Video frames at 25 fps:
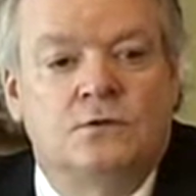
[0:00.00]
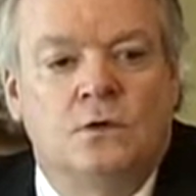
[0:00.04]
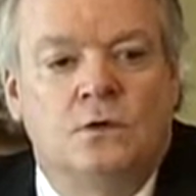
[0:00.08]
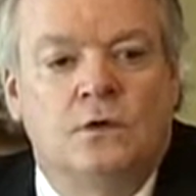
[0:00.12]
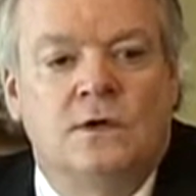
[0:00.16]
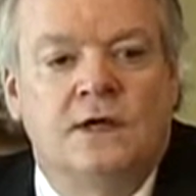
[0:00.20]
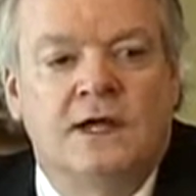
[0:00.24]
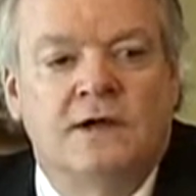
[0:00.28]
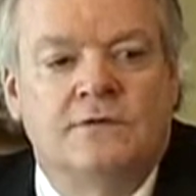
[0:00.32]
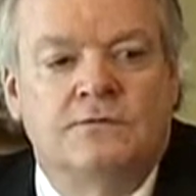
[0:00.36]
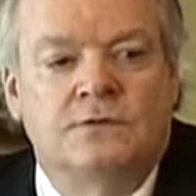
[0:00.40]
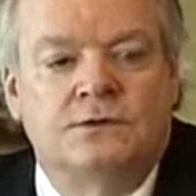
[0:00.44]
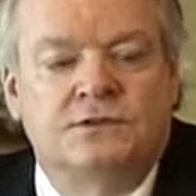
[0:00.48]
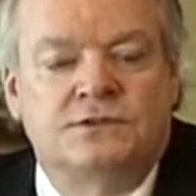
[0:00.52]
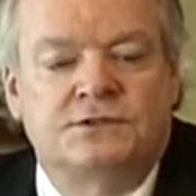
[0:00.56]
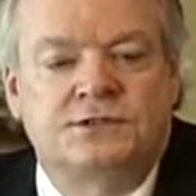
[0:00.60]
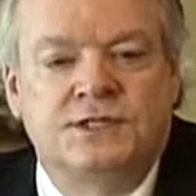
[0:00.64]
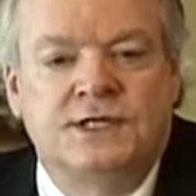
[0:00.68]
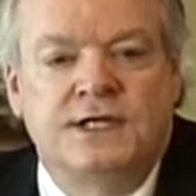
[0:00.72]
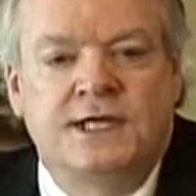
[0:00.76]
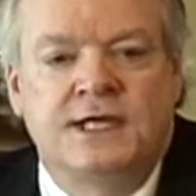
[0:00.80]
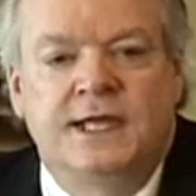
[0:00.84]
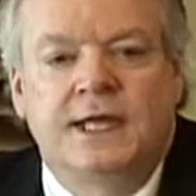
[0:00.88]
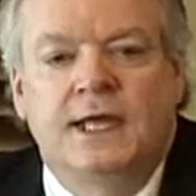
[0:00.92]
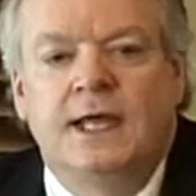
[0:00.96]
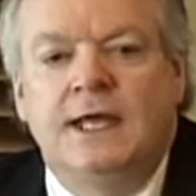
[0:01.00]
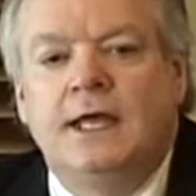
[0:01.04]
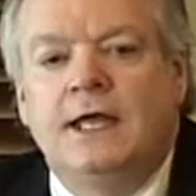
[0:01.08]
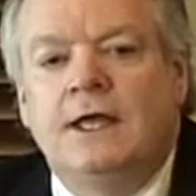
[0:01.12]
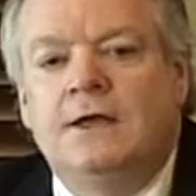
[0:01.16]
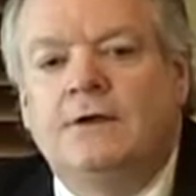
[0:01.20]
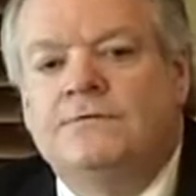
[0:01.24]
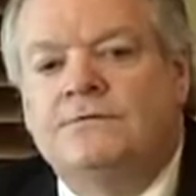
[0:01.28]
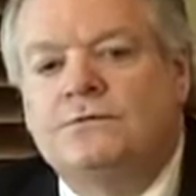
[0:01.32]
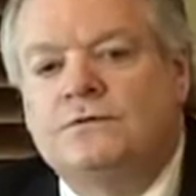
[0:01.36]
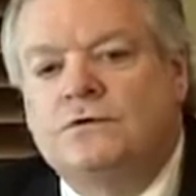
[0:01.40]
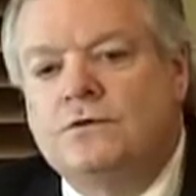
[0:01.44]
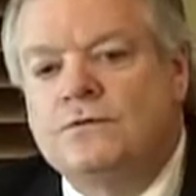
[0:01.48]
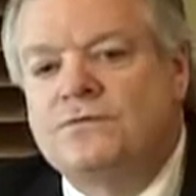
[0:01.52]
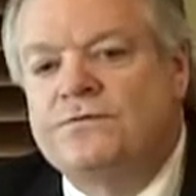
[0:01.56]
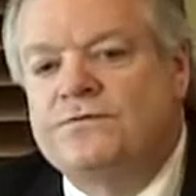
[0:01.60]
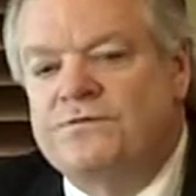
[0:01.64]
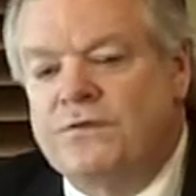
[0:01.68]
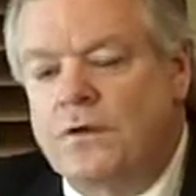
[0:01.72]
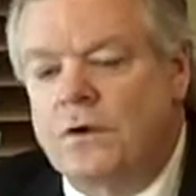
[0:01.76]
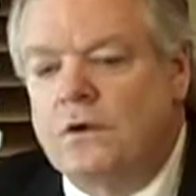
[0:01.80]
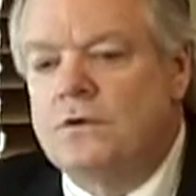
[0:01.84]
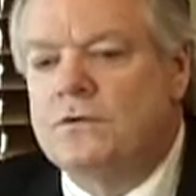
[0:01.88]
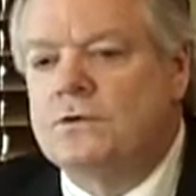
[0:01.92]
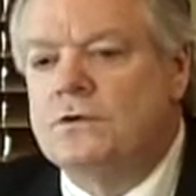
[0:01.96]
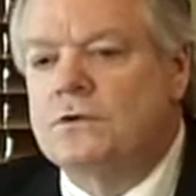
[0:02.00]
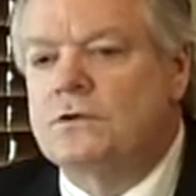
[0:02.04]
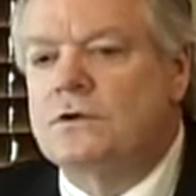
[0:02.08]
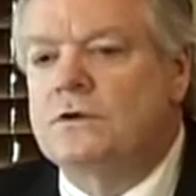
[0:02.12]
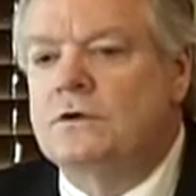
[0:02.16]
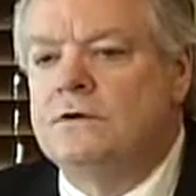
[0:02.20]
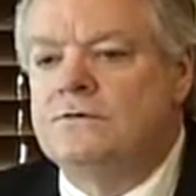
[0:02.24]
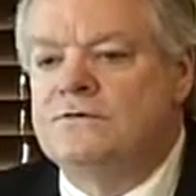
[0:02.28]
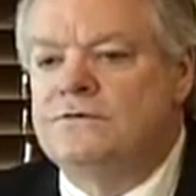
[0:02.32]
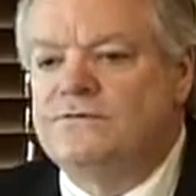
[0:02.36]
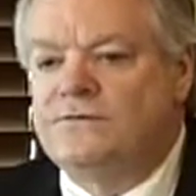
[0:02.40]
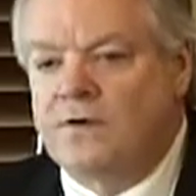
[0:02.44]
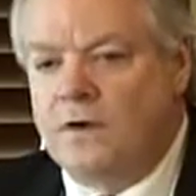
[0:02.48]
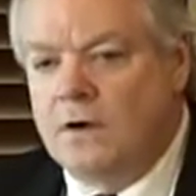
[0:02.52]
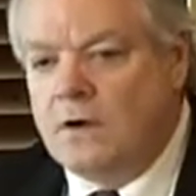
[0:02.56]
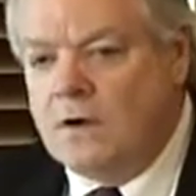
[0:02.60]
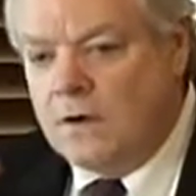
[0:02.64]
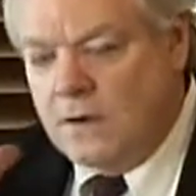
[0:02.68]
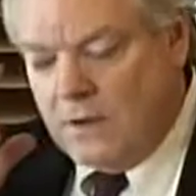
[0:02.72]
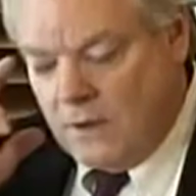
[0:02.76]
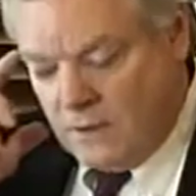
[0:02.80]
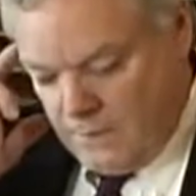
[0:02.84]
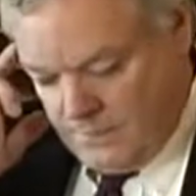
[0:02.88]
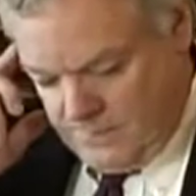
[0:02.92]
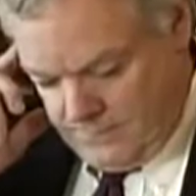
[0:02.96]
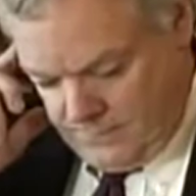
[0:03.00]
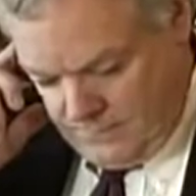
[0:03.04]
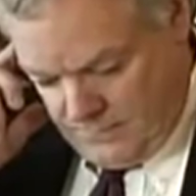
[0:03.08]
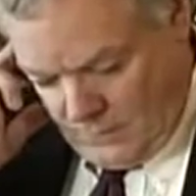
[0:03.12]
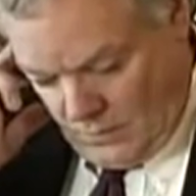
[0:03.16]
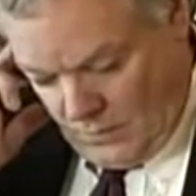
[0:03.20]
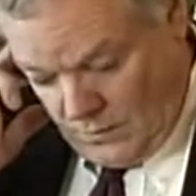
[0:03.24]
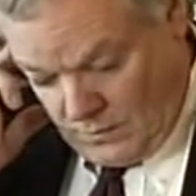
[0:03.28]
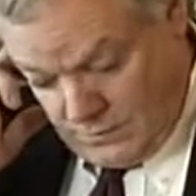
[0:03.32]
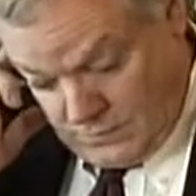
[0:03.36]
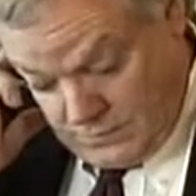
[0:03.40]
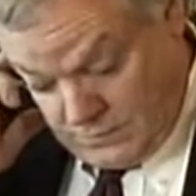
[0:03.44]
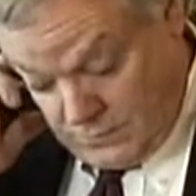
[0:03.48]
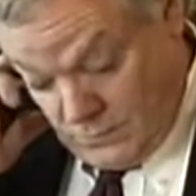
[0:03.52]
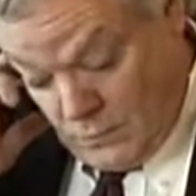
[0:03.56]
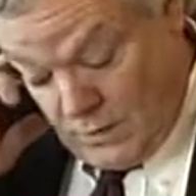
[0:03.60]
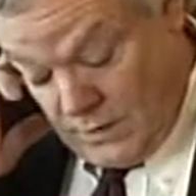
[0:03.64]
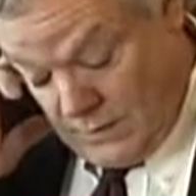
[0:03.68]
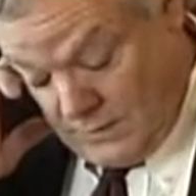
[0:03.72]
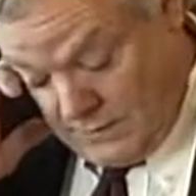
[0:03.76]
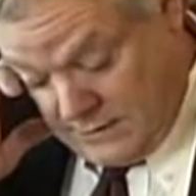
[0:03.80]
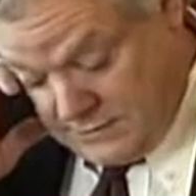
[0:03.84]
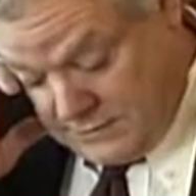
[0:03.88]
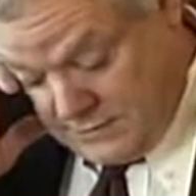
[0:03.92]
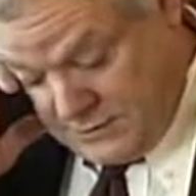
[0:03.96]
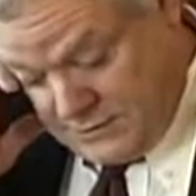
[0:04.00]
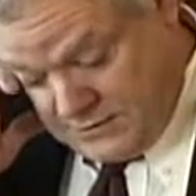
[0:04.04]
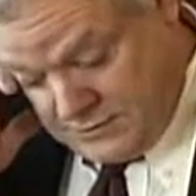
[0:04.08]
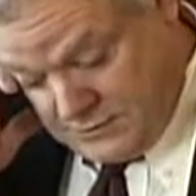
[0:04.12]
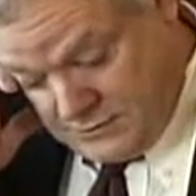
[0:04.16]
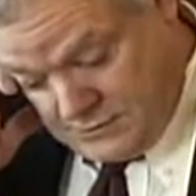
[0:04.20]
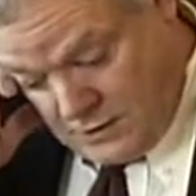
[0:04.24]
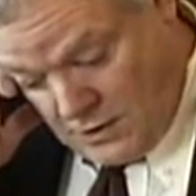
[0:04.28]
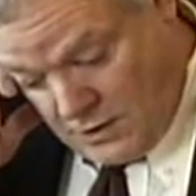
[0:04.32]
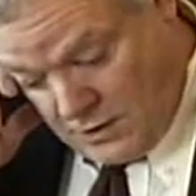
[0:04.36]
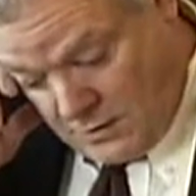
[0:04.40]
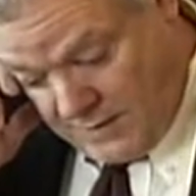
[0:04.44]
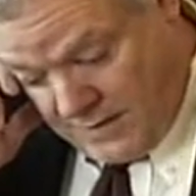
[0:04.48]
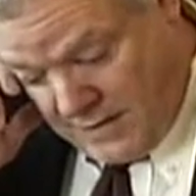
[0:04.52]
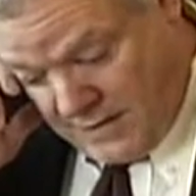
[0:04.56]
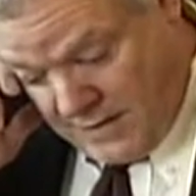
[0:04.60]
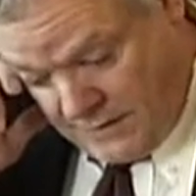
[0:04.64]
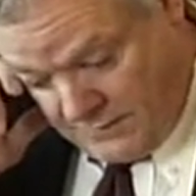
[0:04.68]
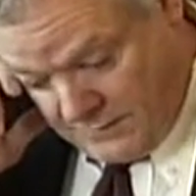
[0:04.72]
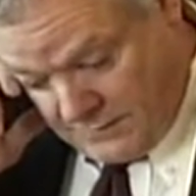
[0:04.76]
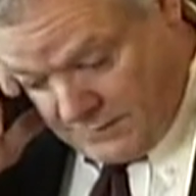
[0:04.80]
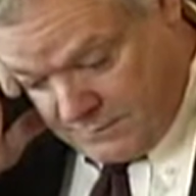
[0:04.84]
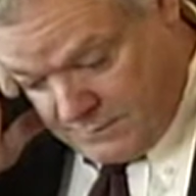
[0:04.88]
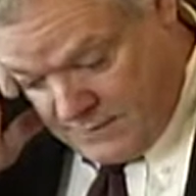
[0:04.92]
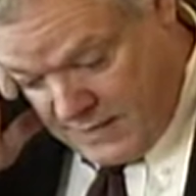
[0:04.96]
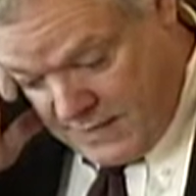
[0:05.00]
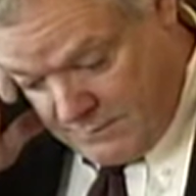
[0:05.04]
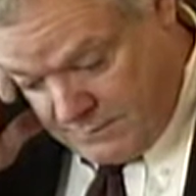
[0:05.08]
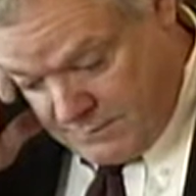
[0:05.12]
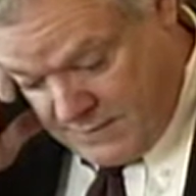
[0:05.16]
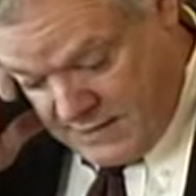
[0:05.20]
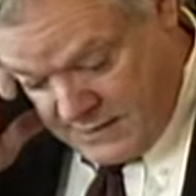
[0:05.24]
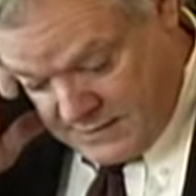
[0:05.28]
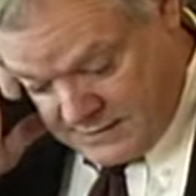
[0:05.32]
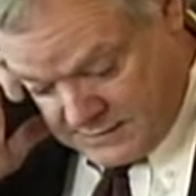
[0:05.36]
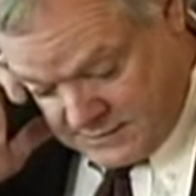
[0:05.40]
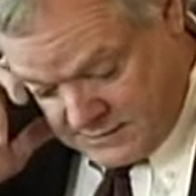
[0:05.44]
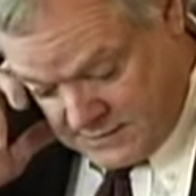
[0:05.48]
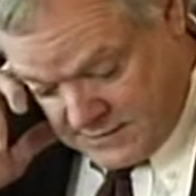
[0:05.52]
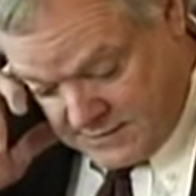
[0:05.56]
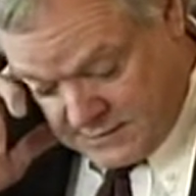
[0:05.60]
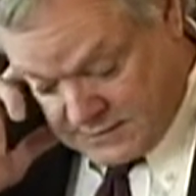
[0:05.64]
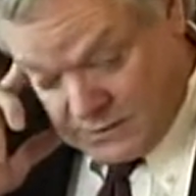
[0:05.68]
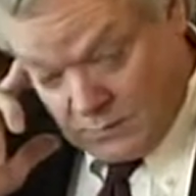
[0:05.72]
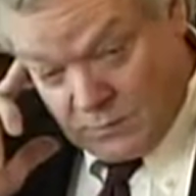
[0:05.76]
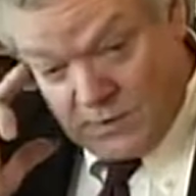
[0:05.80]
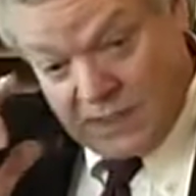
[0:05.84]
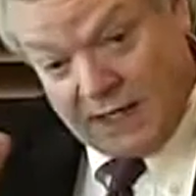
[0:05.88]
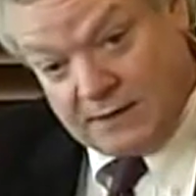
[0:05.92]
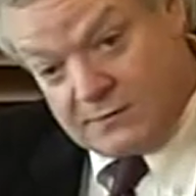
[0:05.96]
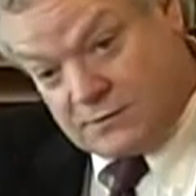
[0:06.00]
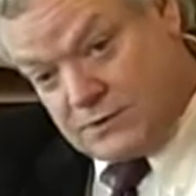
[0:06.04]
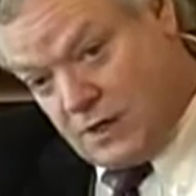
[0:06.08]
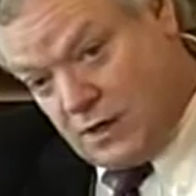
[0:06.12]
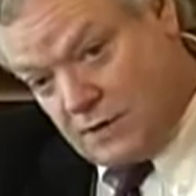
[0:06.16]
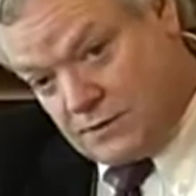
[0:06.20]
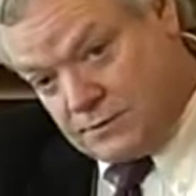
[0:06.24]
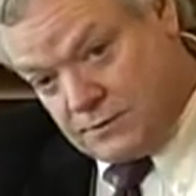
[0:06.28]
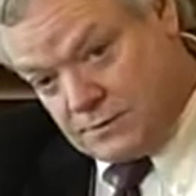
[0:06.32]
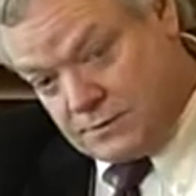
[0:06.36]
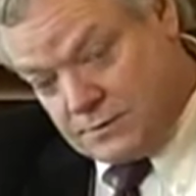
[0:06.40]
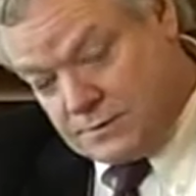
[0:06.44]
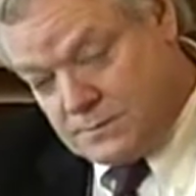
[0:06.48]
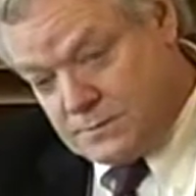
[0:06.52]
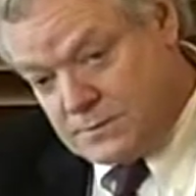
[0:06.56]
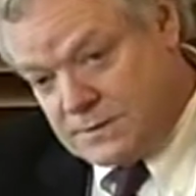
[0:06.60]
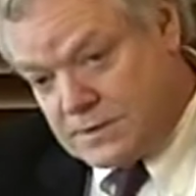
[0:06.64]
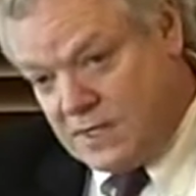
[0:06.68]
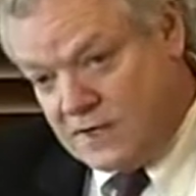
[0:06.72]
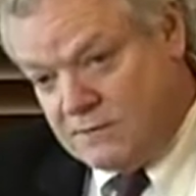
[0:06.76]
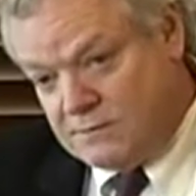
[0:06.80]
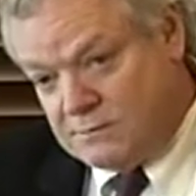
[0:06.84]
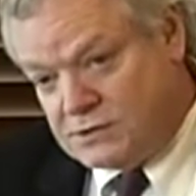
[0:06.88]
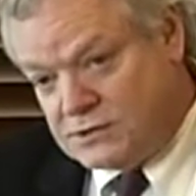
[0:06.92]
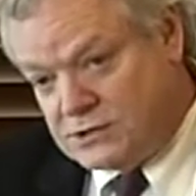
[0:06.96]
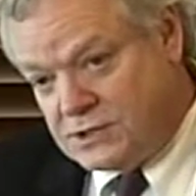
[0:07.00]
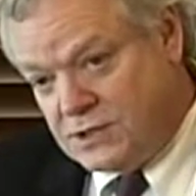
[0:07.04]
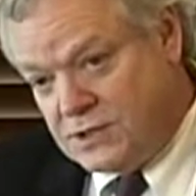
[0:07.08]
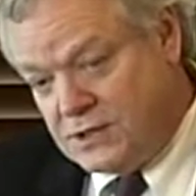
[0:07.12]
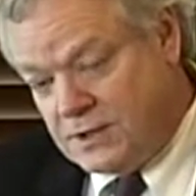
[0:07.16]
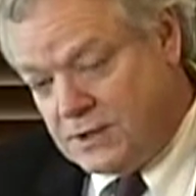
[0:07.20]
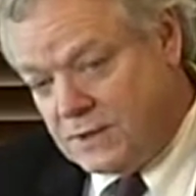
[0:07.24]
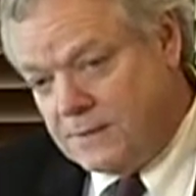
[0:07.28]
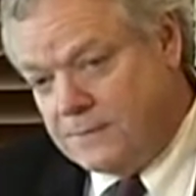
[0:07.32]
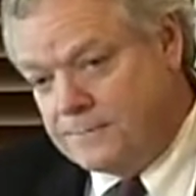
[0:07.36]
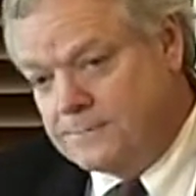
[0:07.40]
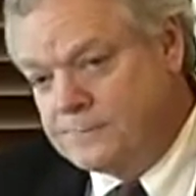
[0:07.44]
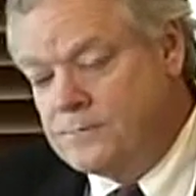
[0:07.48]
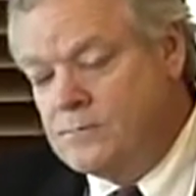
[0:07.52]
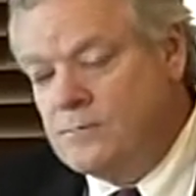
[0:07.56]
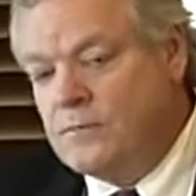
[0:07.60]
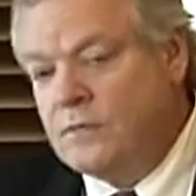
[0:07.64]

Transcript: will ever see. To further confirm, let's just talk about how big is this. So when I talked to Steve Beshear,